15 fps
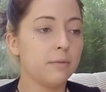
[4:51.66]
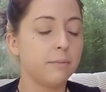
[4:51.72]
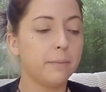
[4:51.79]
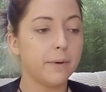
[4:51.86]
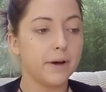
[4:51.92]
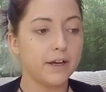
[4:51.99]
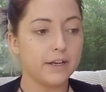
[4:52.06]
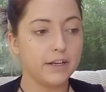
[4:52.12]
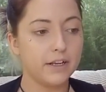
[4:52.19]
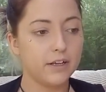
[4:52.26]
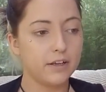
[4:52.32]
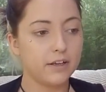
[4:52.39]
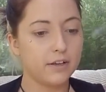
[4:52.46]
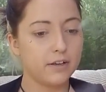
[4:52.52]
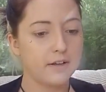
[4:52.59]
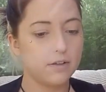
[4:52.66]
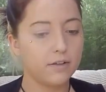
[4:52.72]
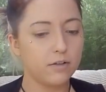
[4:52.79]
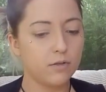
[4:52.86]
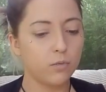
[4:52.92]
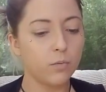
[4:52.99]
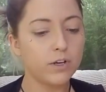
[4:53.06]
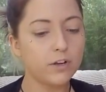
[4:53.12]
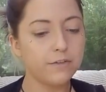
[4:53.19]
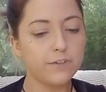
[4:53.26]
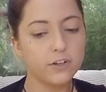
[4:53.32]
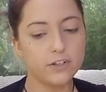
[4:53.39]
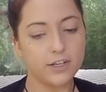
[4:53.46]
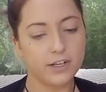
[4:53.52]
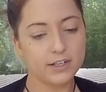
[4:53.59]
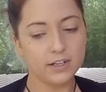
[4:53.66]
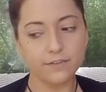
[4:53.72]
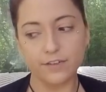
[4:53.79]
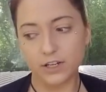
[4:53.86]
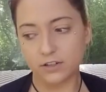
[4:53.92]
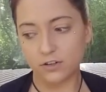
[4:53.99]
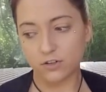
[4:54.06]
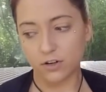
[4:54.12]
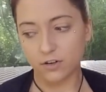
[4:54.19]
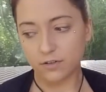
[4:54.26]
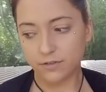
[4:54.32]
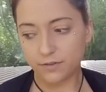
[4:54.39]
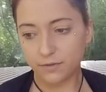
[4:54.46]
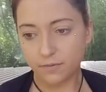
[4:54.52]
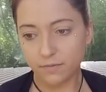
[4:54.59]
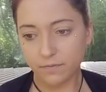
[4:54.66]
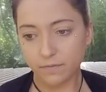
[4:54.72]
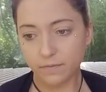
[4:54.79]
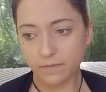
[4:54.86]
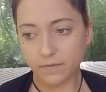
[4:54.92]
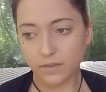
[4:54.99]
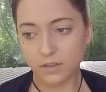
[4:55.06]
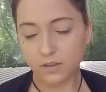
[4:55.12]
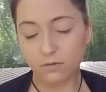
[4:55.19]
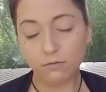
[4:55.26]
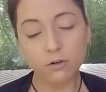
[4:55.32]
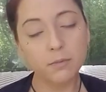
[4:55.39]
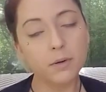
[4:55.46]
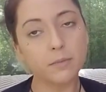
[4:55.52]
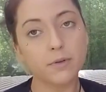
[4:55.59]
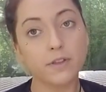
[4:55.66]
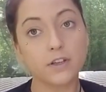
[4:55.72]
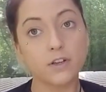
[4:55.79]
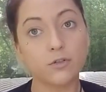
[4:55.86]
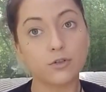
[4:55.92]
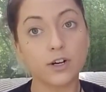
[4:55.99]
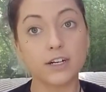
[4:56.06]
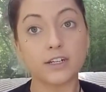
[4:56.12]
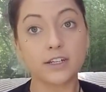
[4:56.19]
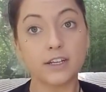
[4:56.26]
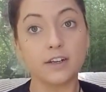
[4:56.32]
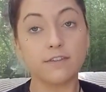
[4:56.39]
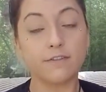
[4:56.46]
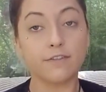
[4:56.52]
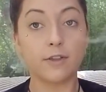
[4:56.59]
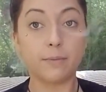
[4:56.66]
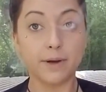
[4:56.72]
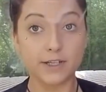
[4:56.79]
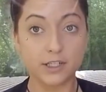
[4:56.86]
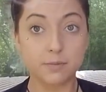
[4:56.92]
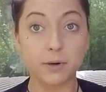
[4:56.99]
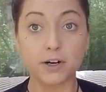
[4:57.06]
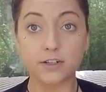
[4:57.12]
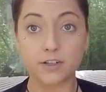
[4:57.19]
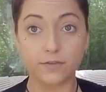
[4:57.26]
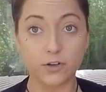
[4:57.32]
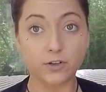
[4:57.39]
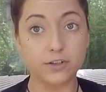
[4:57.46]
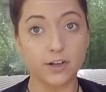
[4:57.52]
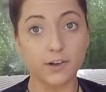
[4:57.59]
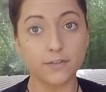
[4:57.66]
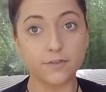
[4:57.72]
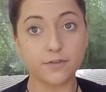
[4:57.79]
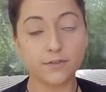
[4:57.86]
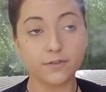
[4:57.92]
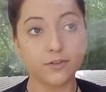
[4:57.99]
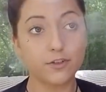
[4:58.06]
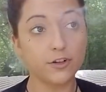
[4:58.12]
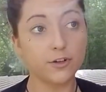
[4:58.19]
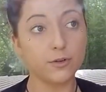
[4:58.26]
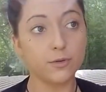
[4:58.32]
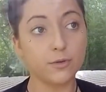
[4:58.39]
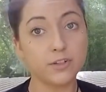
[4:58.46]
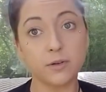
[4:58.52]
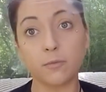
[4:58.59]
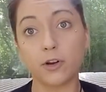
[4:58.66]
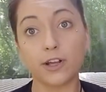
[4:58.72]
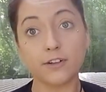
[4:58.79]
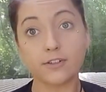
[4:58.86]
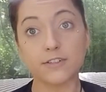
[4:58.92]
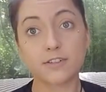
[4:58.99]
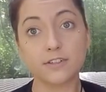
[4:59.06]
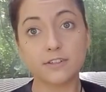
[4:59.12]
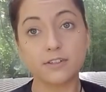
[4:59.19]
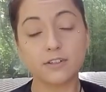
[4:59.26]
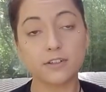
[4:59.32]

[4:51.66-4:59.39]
But when you feel taken advantage of, remember that you tried to give the best parts of yourself to someone else.